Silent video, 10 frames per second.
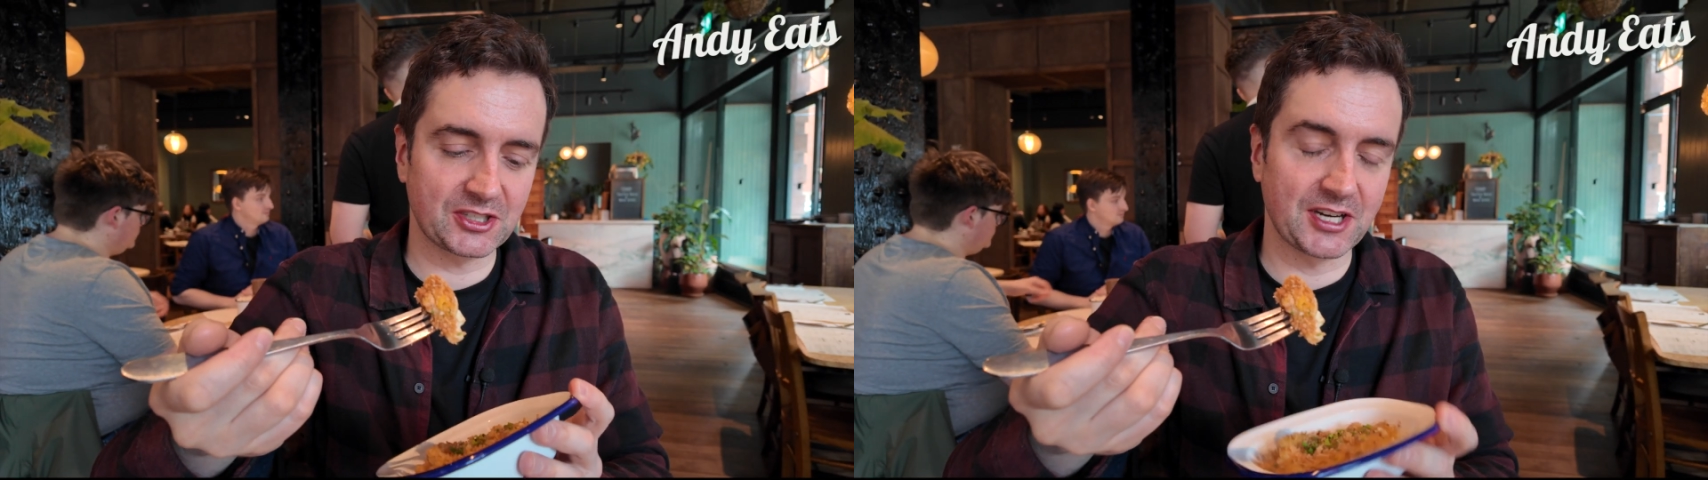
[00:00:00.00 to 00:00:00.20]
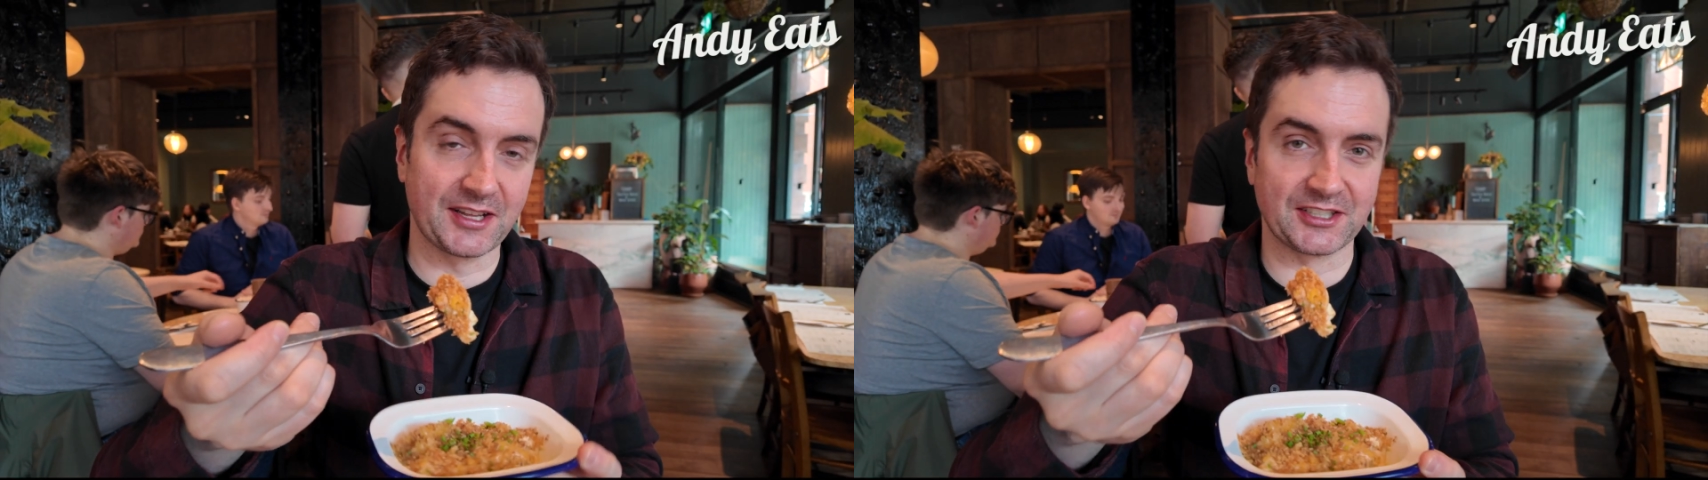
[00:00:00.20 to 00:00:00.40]

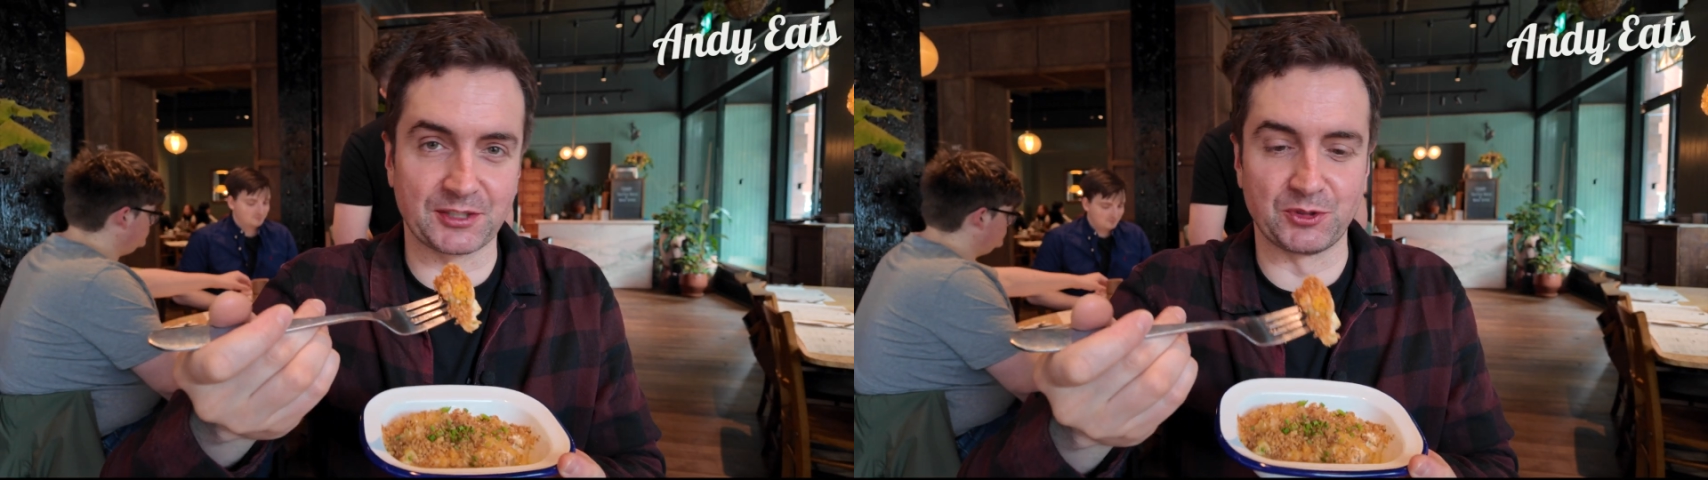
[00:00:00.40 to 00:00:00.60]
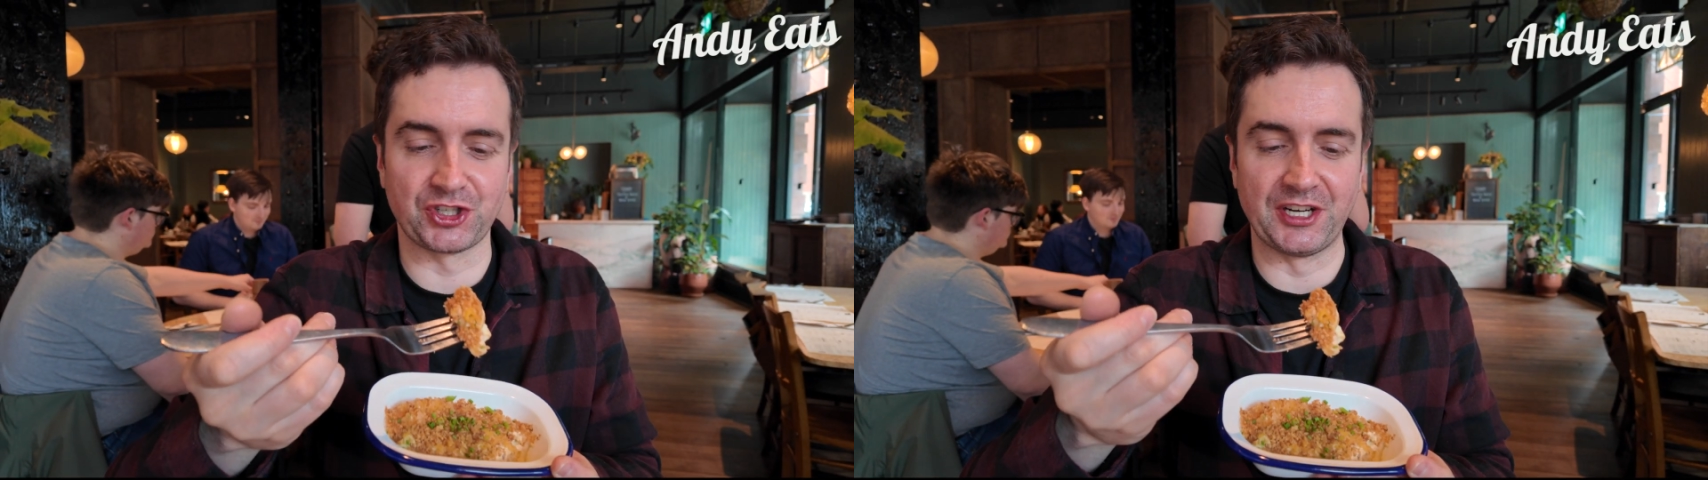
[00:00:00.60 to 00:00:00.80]
like there's
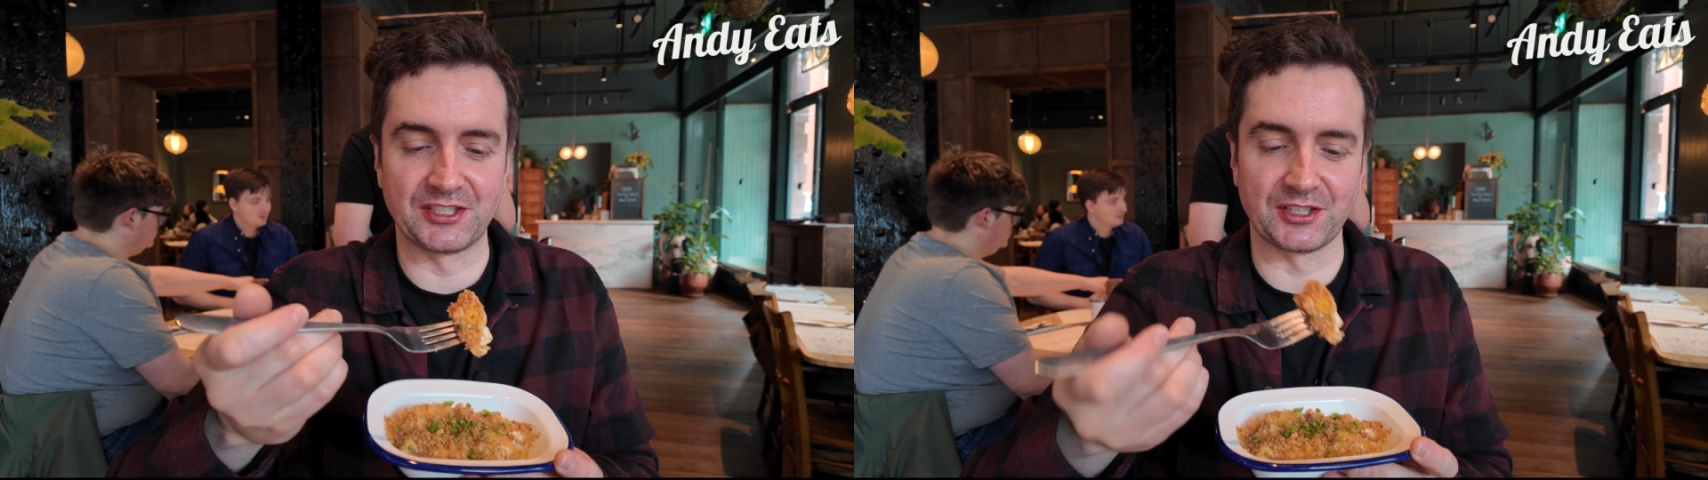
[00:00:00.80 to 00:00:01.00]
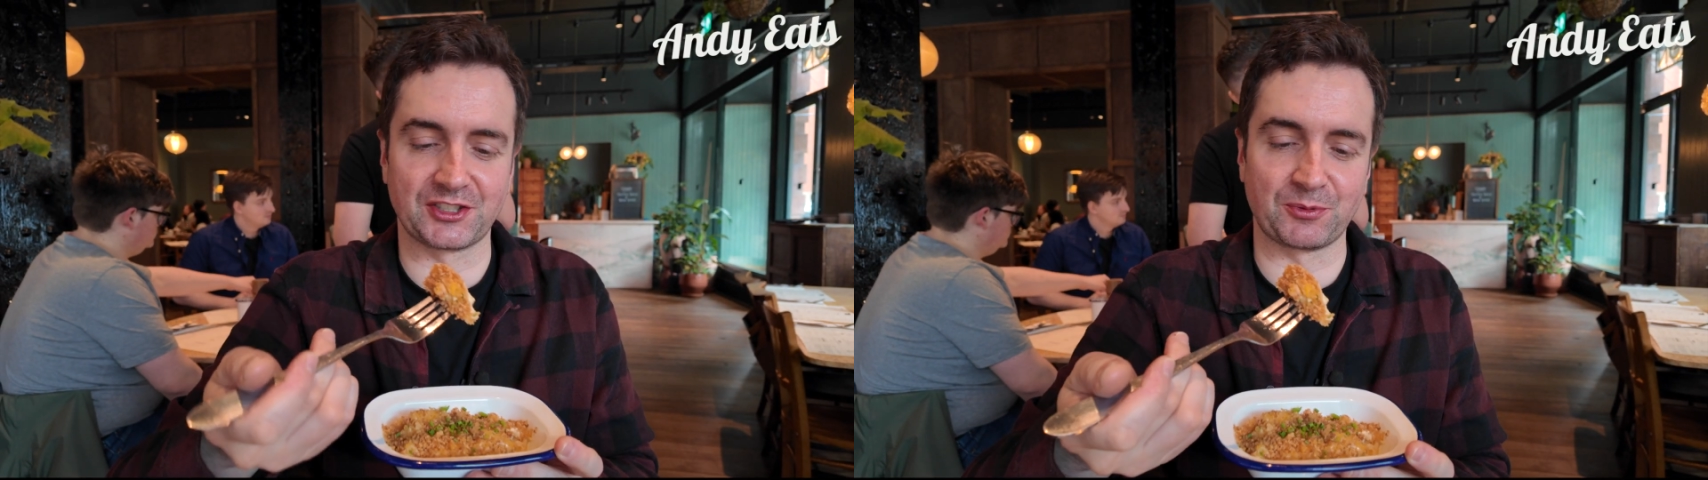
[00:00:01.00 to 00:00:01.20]
some
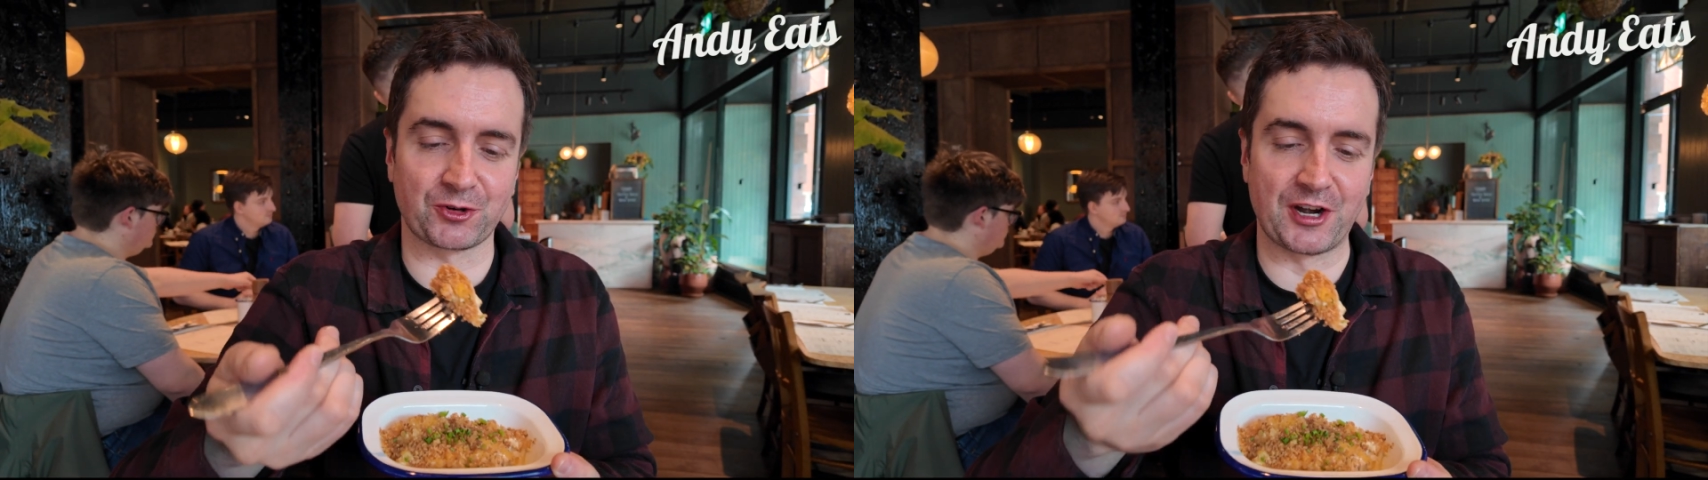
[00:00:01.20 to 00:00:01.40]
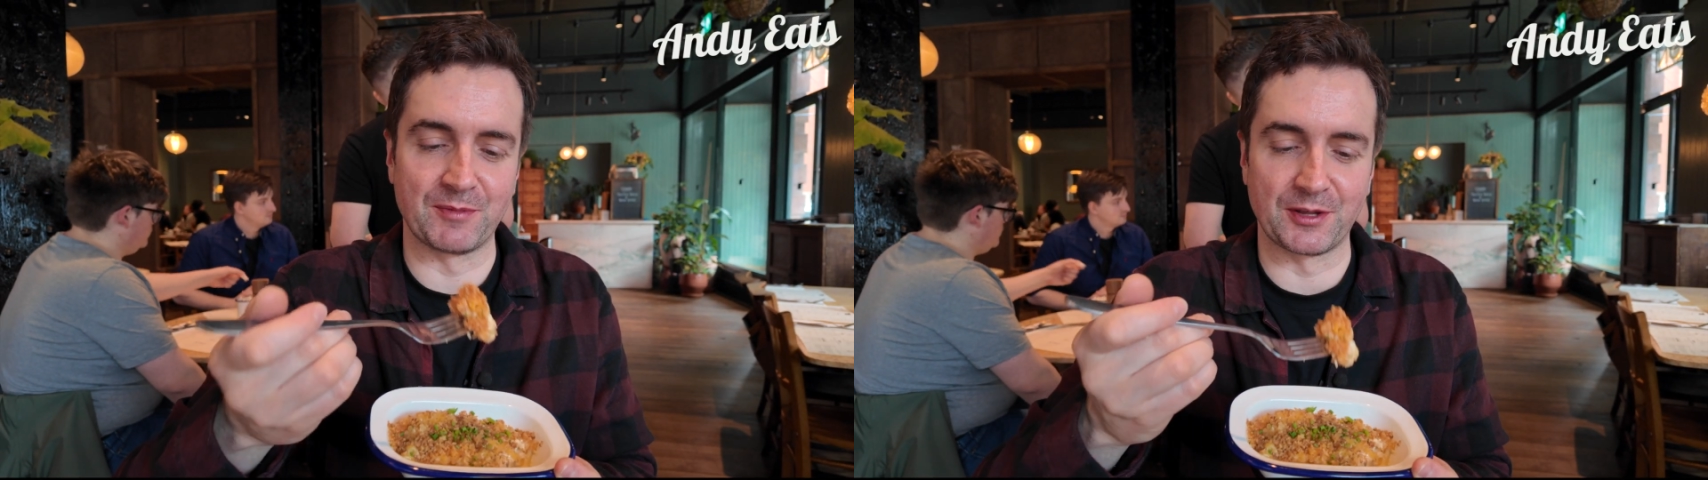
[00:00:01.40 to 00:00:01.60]
cheese and some
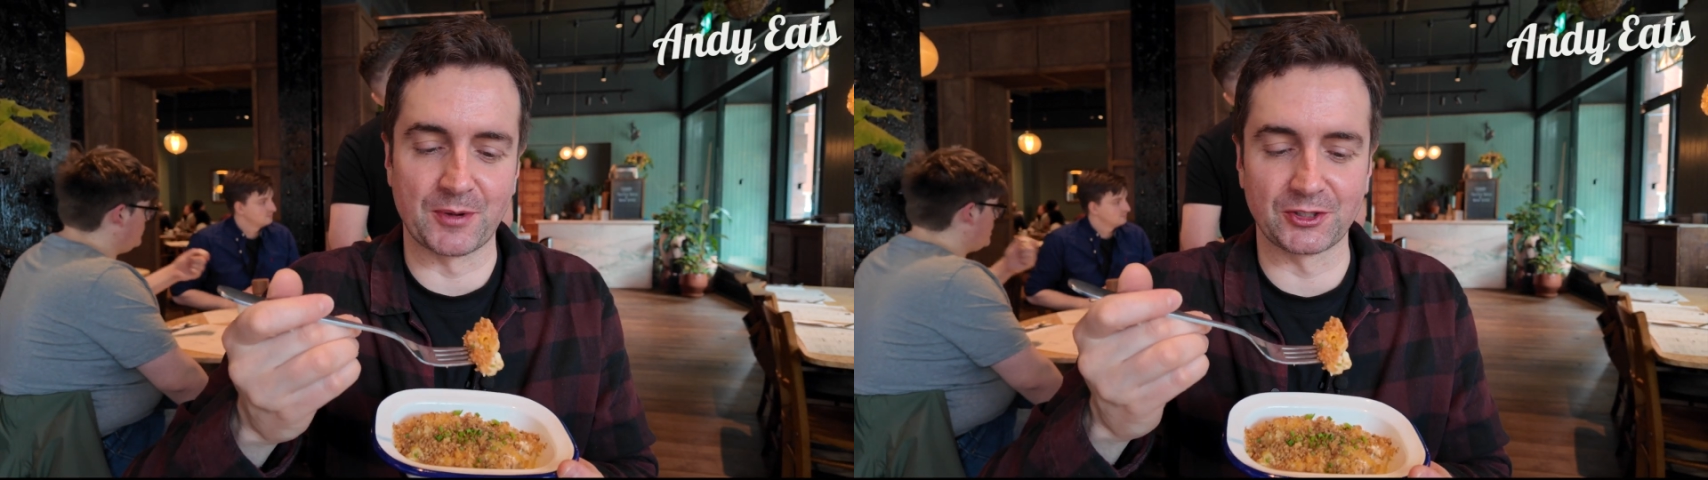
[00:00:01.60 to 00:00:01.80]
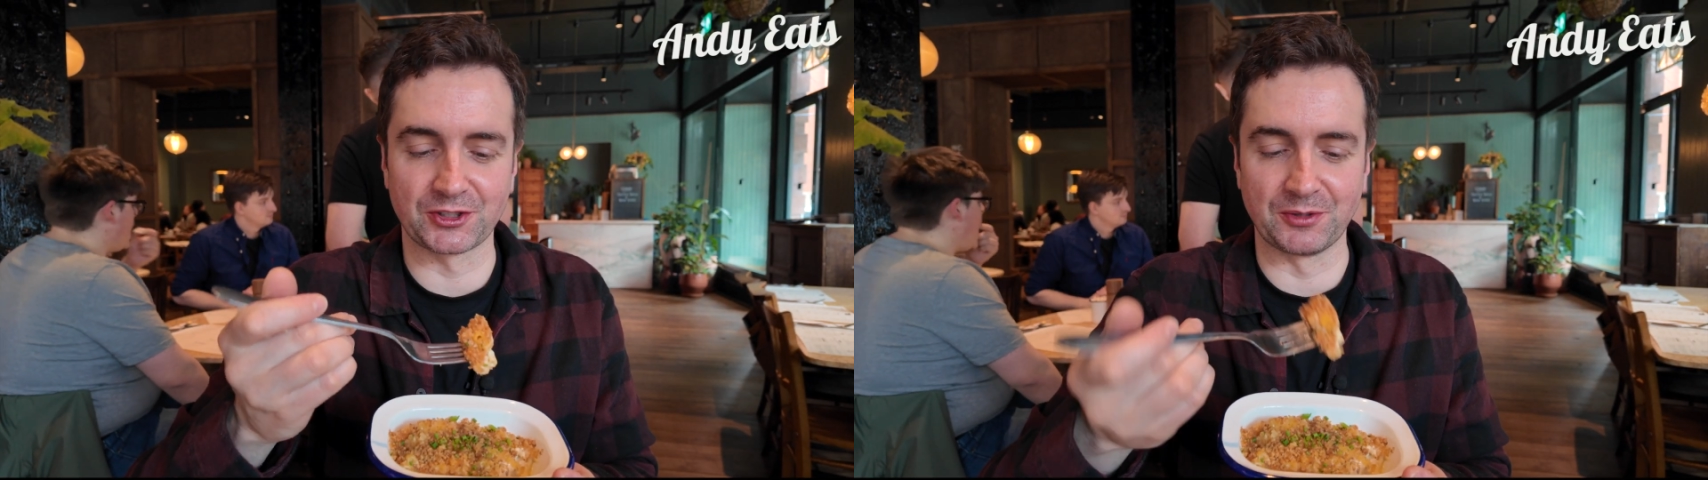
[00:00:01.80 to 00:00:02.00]
cream at the
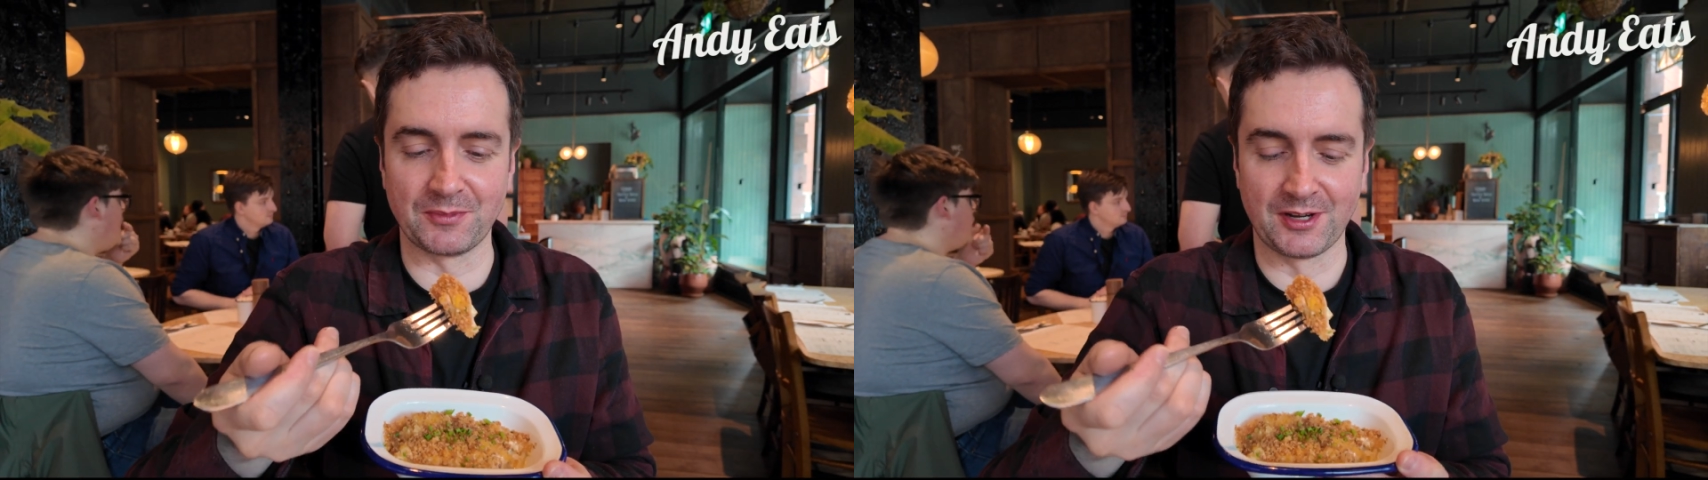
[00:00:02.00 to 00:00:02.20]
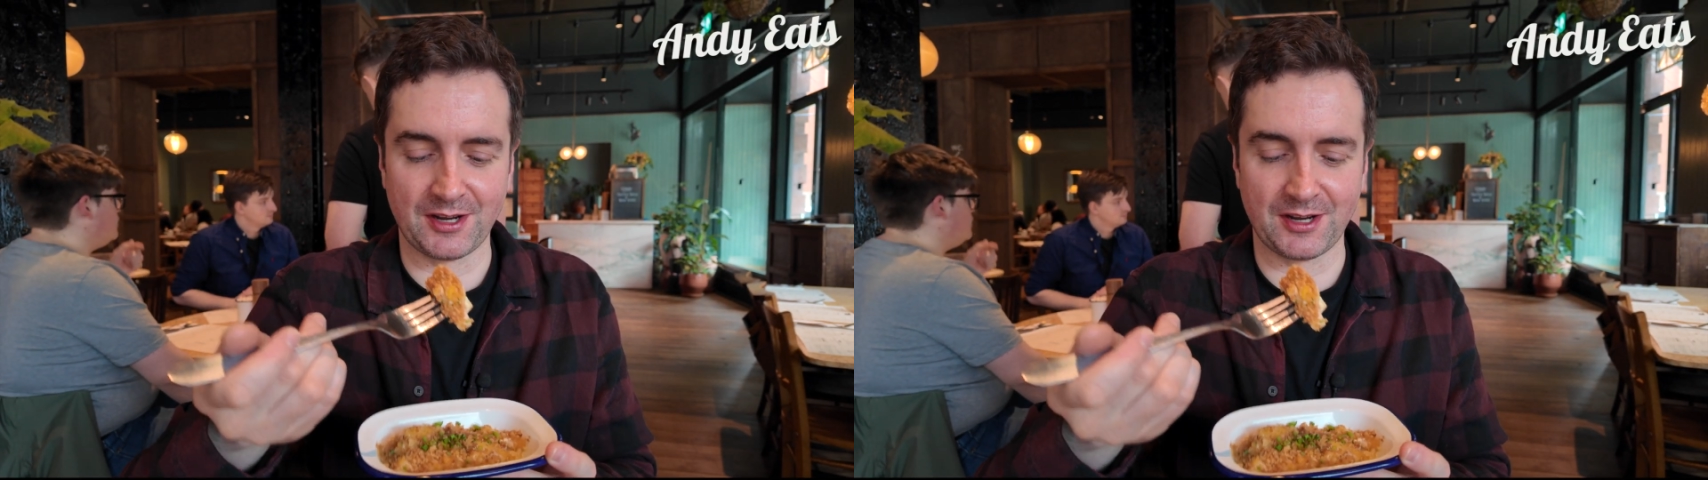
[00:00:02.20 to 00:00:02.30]
bottom,